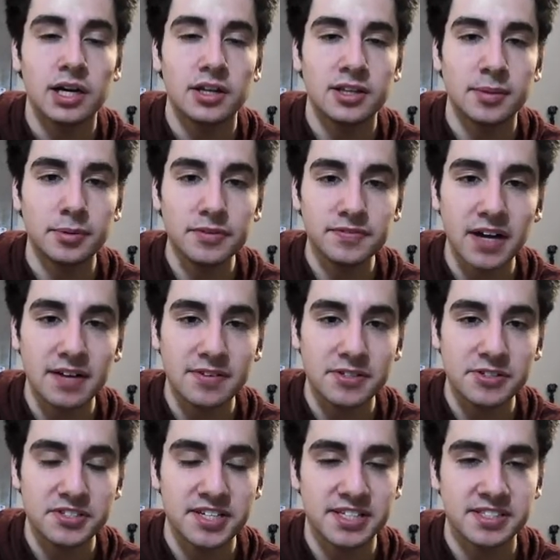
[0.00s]
Number
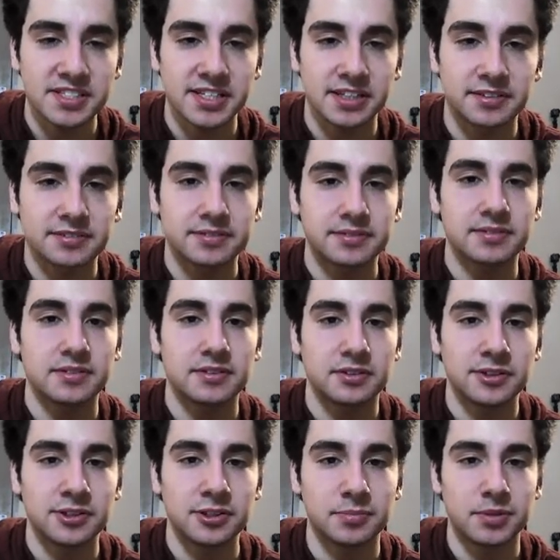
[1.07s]
516,
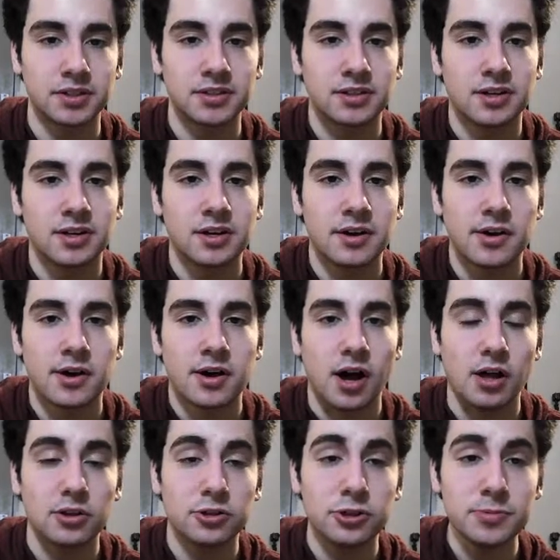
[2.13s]
loom.
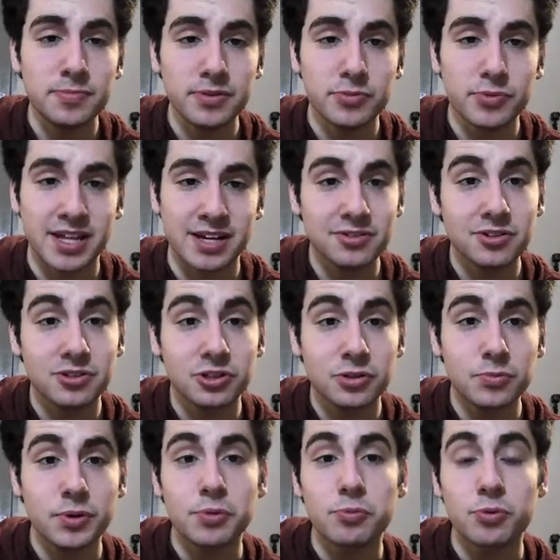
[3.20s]
A loom, without the
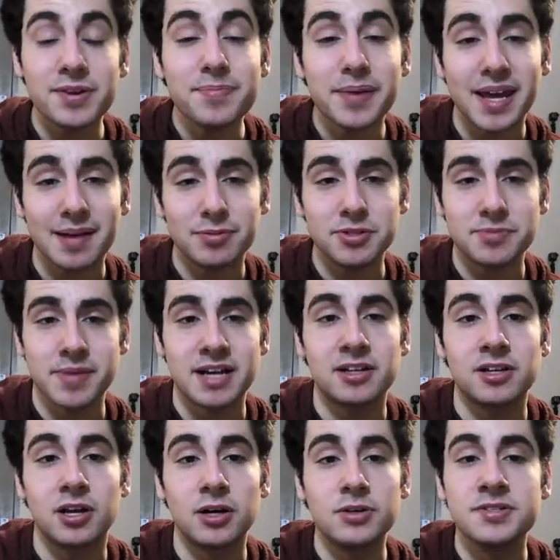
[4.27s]
loom, we wouldn't be able to make
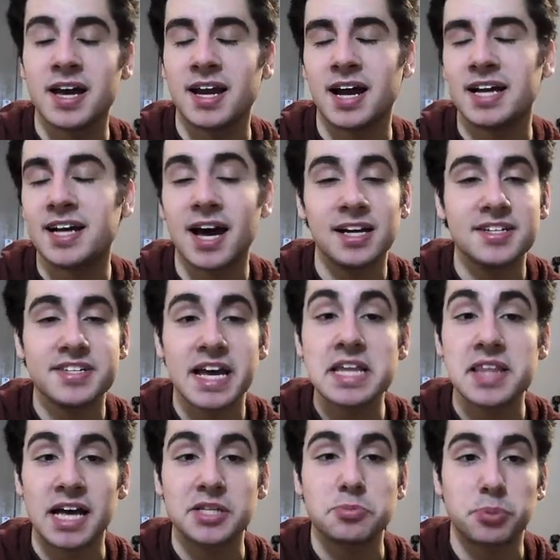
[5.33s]
clothes, and I gotta say,
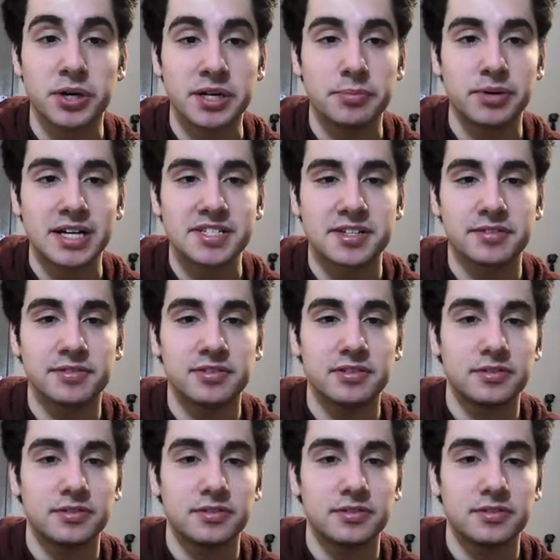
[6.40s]
that's pretty impressive.